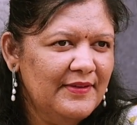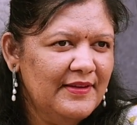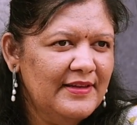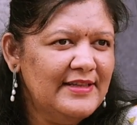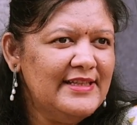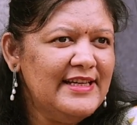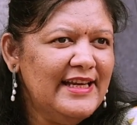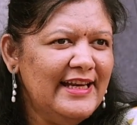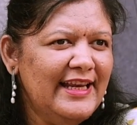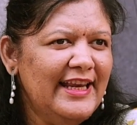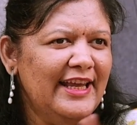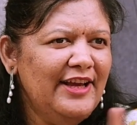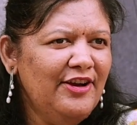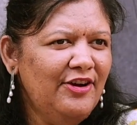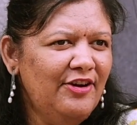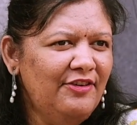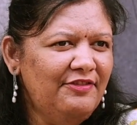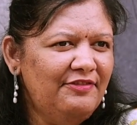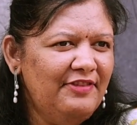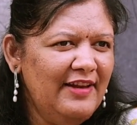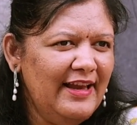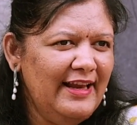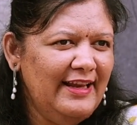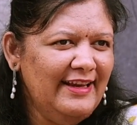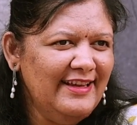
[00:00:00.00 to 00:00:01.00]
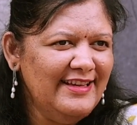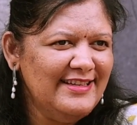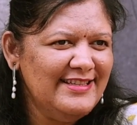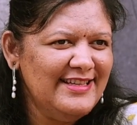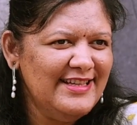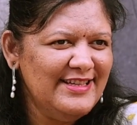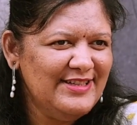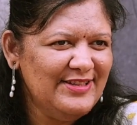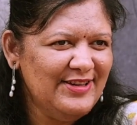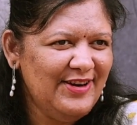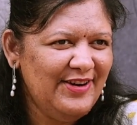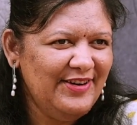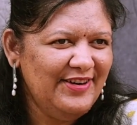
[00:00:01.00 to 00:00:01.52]
Dealing of failures
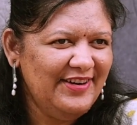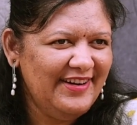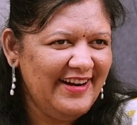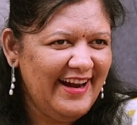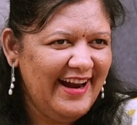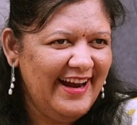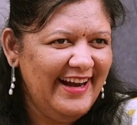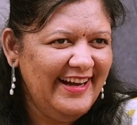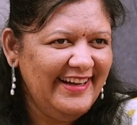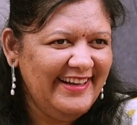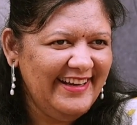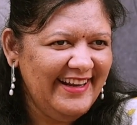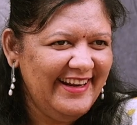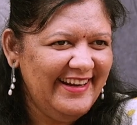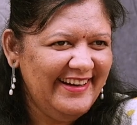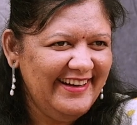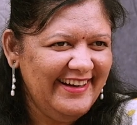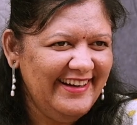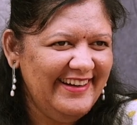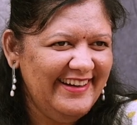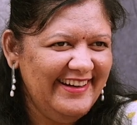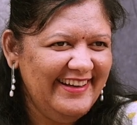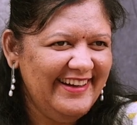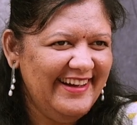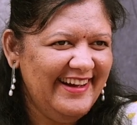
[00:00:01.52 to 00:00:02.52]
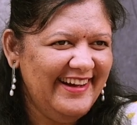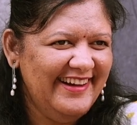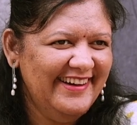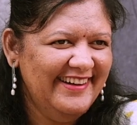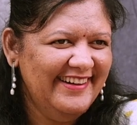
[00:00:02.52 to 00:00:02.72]
is not right in India.